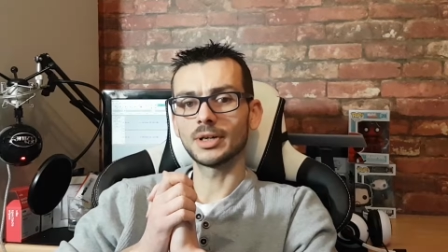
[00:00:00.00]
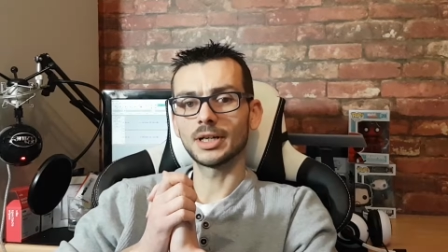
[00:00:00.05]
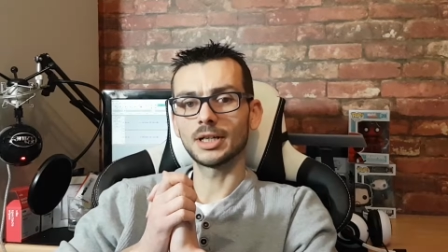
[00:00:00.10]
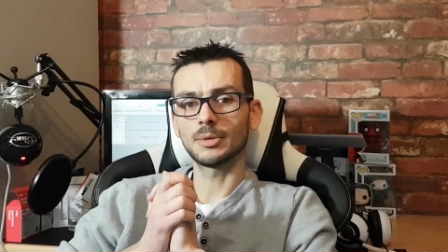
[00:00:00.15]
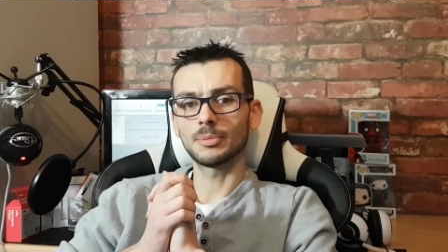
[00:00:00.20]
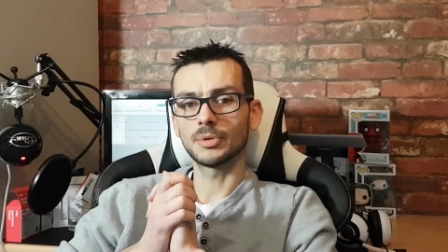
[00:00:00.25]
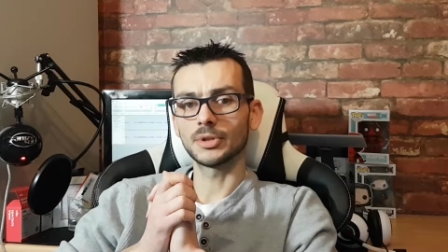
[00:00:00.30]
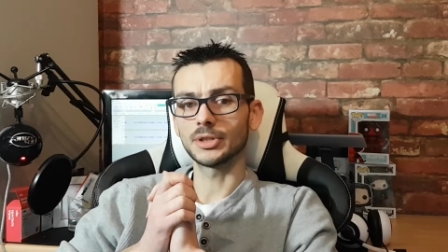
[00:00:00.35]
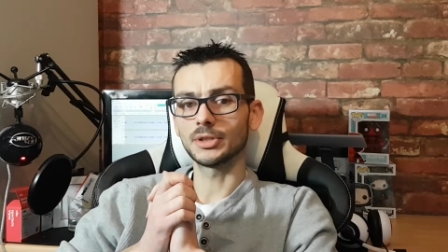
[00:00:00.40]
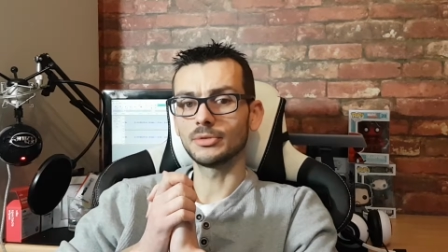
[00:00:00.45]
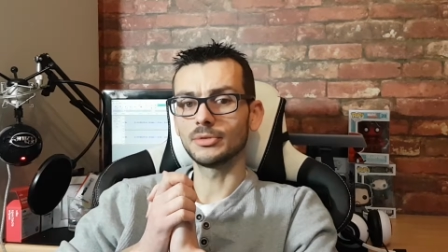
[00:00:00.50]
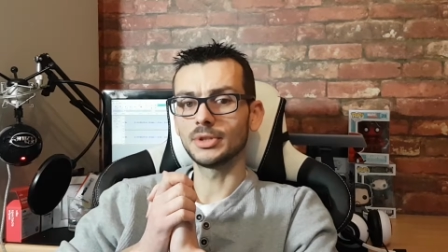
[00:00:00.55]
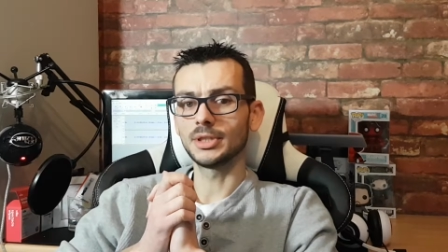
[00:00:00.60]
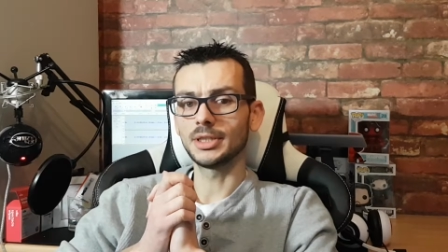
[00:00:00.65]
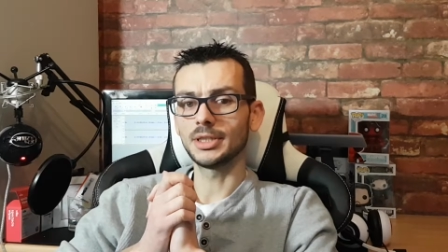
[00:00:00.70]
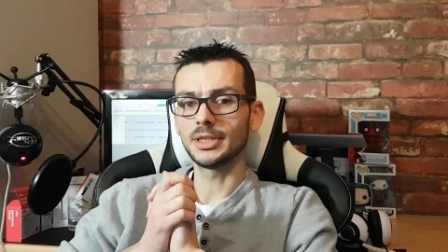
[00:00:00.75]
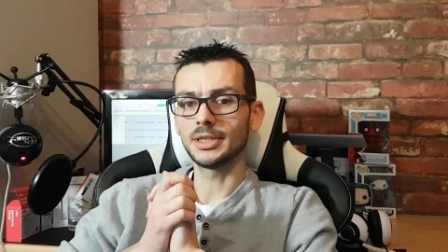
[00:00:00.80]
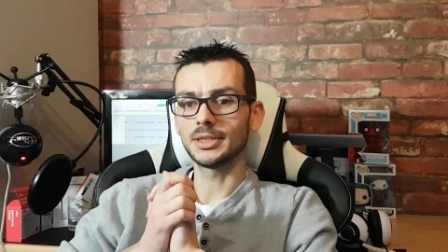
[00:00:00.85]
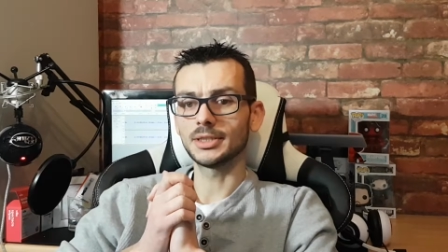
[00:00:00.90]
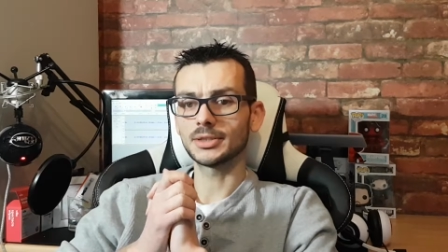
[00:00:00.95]
well, but you
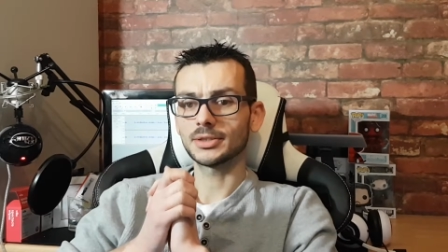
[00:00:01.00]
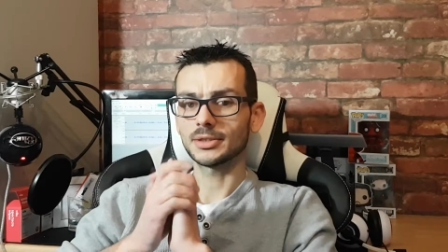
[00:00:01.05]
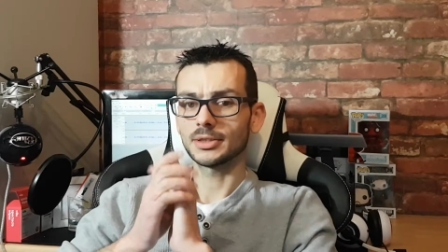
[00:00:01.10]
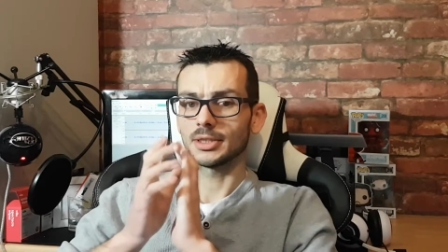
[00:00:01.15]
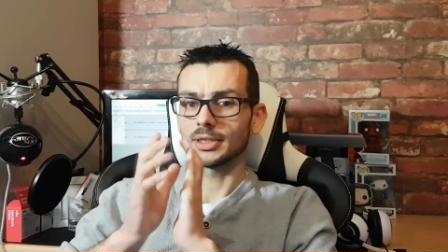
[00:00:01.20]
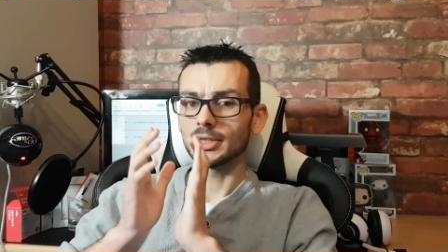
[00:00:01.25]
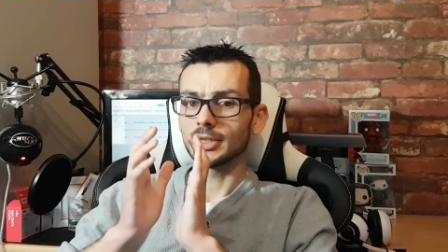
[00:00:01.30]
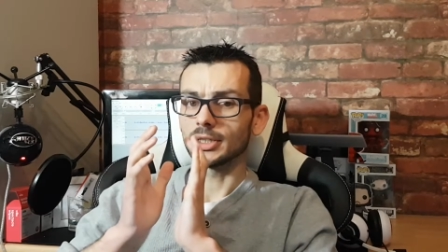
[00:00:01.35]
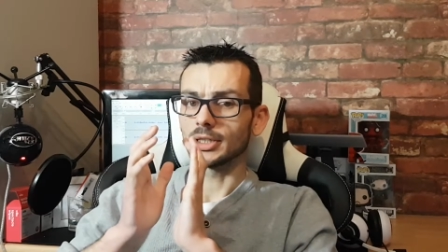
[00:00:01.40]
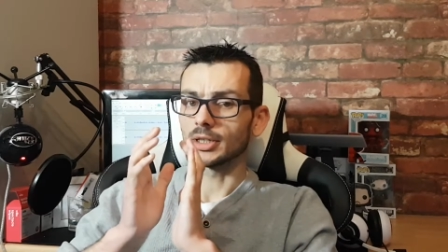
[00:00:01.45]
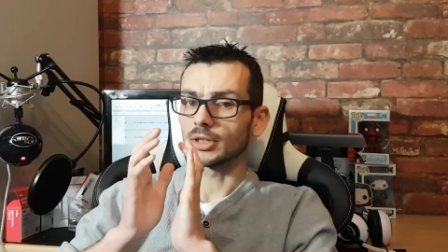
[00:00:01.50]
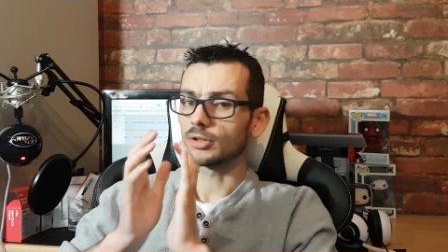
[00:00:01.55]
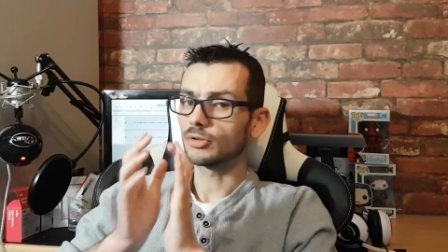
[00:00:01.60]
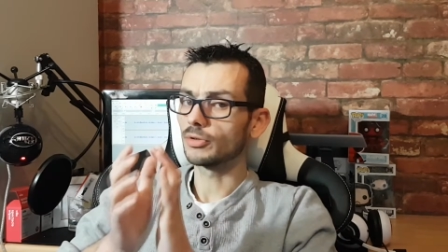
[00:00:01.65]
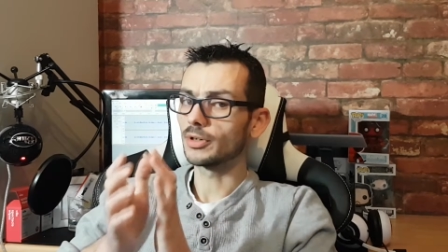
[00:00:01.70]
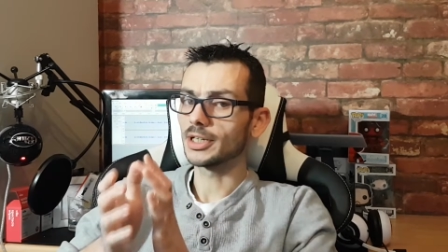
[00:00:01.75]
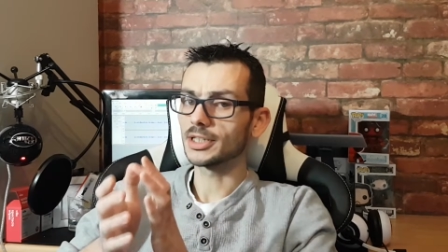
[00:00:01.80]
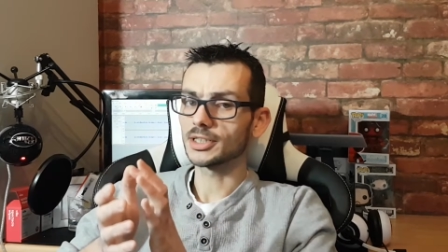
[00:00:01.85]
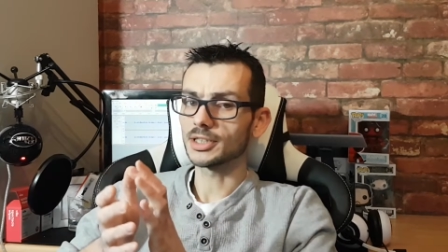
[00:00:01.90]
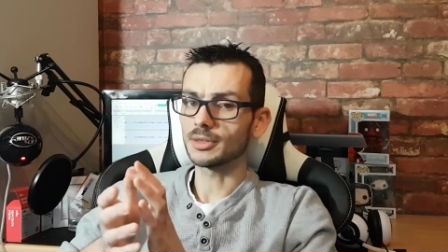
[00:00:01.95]
need a
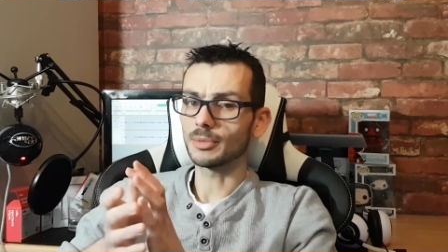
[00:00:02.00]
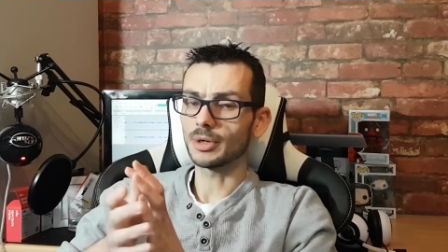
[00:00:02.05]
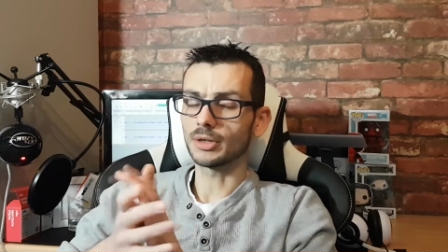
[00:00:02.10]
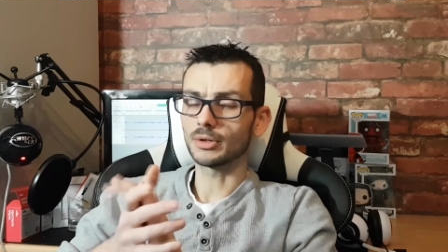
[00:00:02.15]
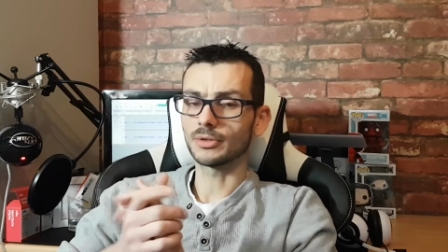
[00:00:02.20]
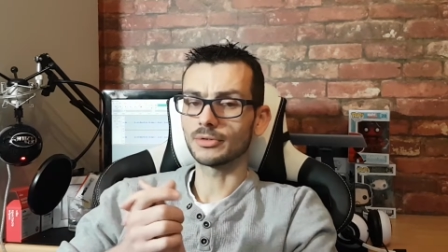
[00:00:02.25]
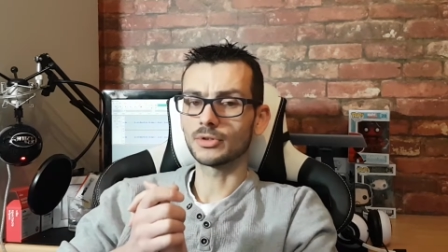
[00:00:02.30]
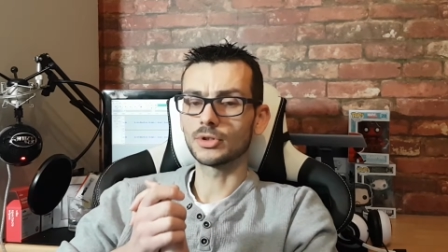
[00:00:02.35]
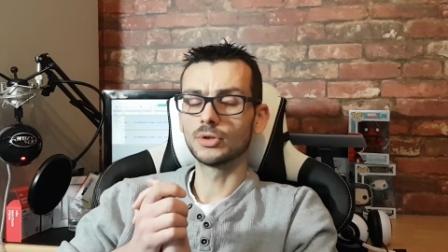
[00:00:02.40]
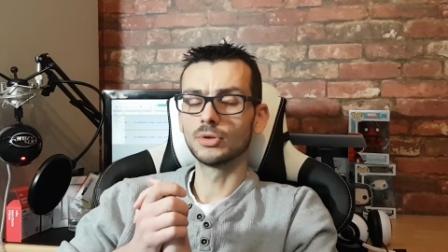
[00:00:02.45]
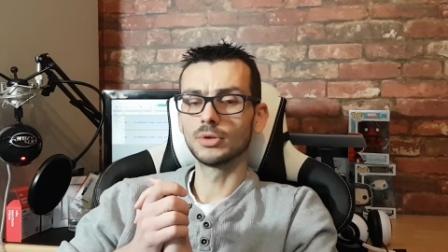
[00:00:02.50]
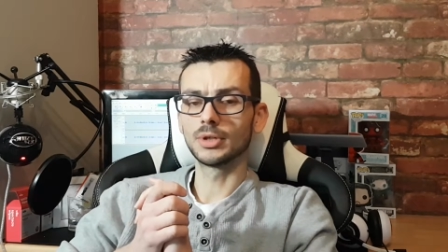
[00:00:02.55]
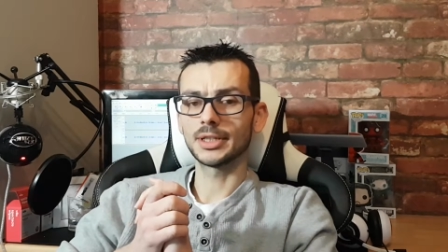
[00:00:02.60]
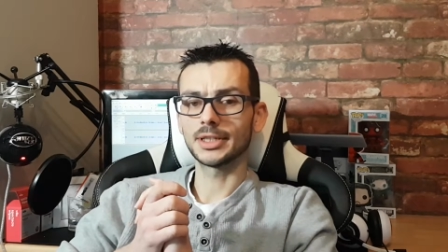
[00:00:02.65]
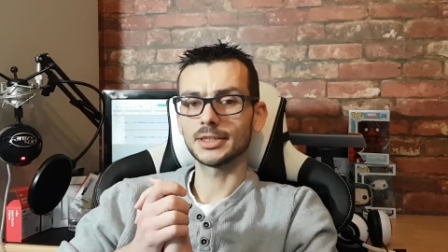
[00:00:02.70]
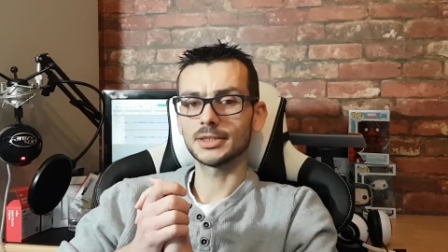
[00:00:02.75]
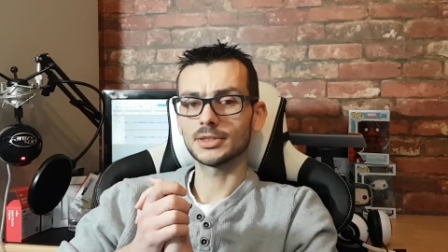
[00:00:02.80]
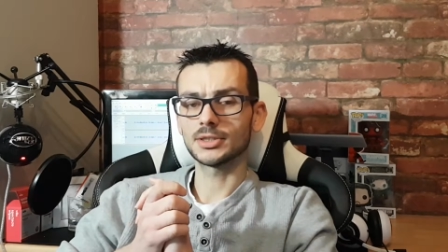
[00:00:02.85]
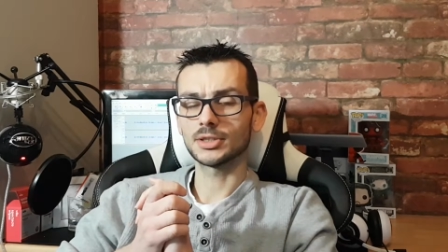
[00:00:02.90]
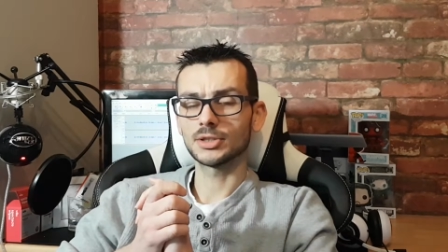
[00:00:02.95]
crazy amount of
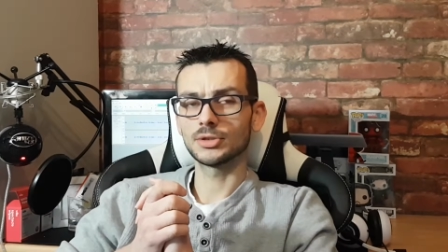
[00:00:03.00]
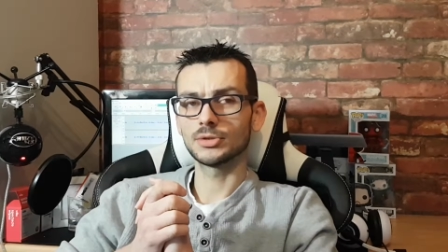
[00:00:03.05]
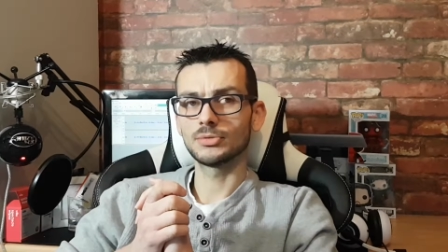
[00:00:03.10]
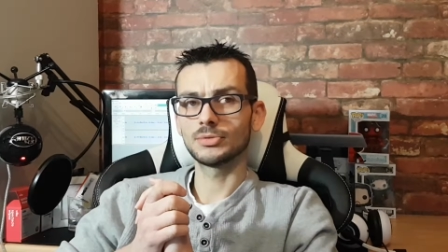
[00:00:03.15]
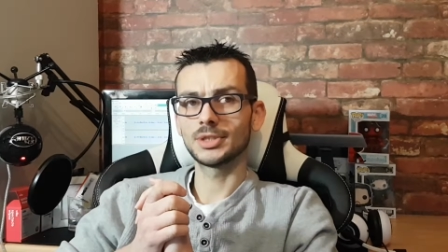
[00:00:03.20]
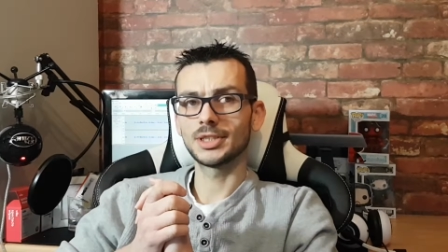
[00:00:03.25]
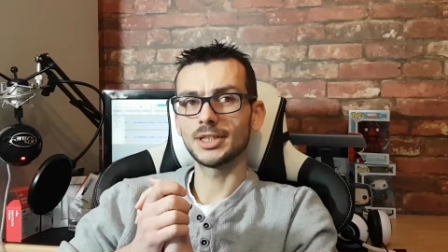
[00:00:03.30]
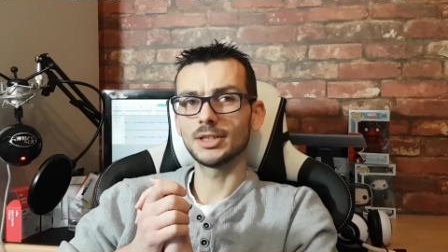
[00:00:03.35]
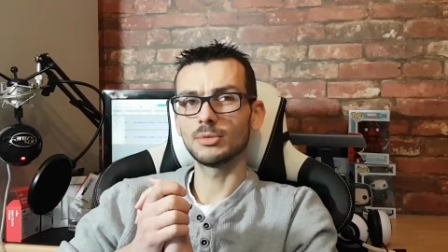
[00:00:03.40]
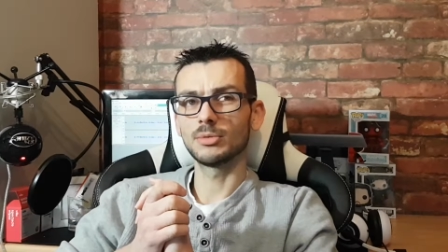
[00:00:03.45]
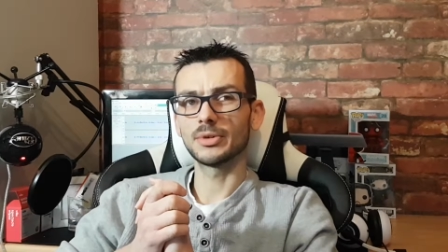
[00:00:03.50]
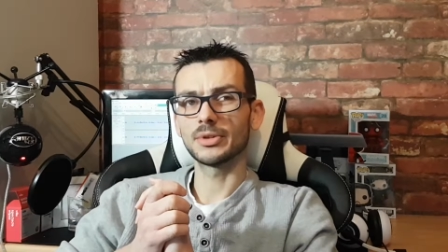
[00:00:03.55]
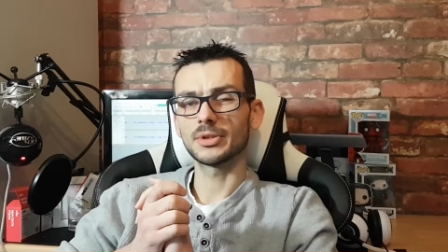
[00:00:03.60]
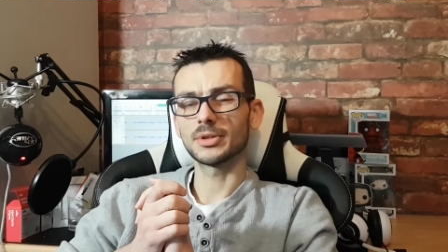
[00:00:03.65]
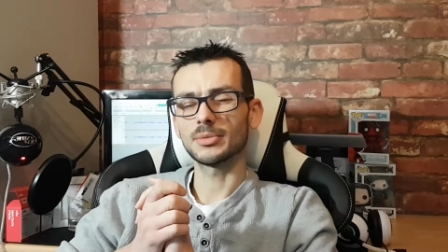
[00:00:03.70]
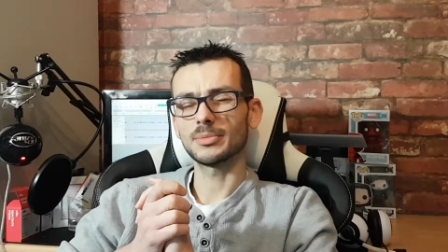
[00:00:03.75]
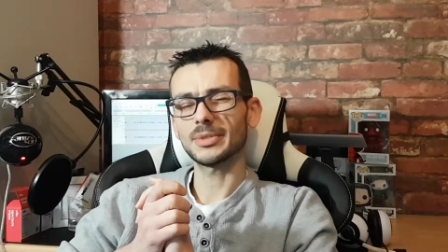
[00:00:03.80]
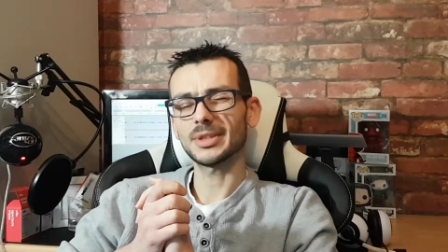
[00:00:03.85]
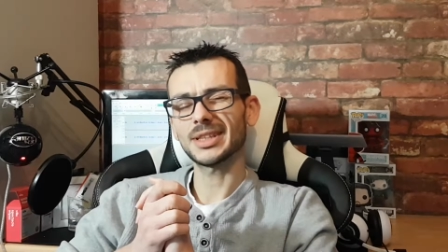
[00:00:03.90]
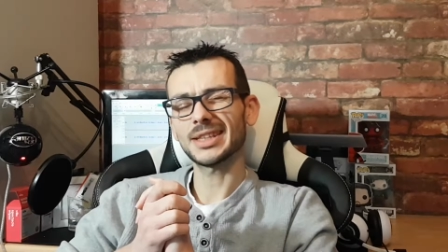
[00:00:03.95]
cooling to deal with
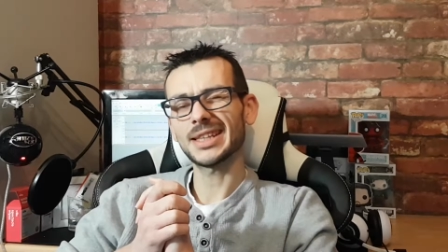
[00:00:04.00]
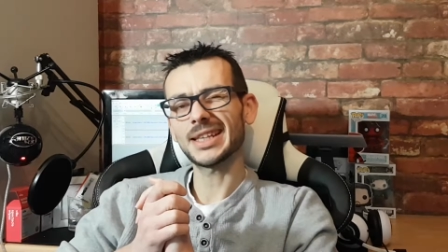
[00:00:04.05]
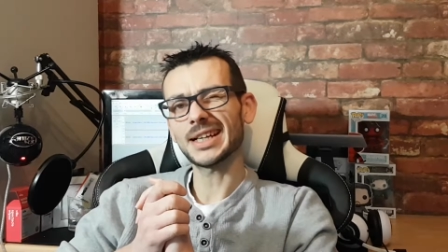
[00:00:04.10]
them.